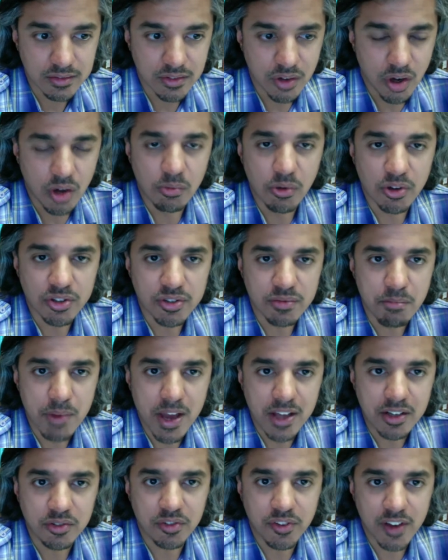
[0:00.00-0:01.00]
almost
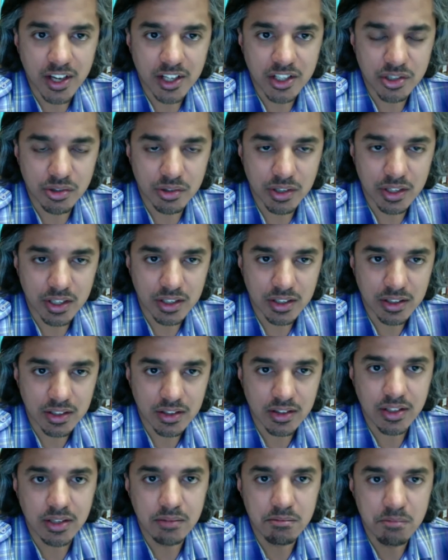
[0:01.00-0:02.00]
manufacturing
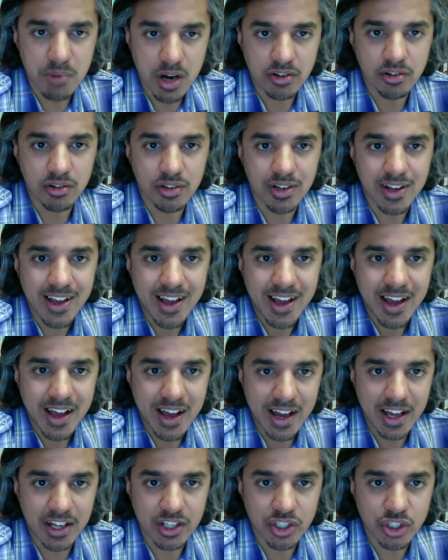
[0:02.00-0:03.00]
the modern
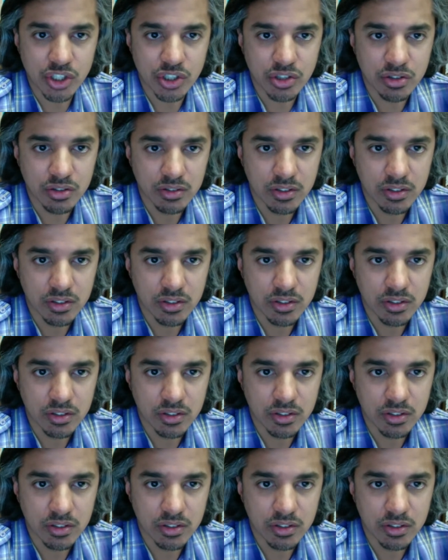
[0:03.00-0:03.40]
Hajj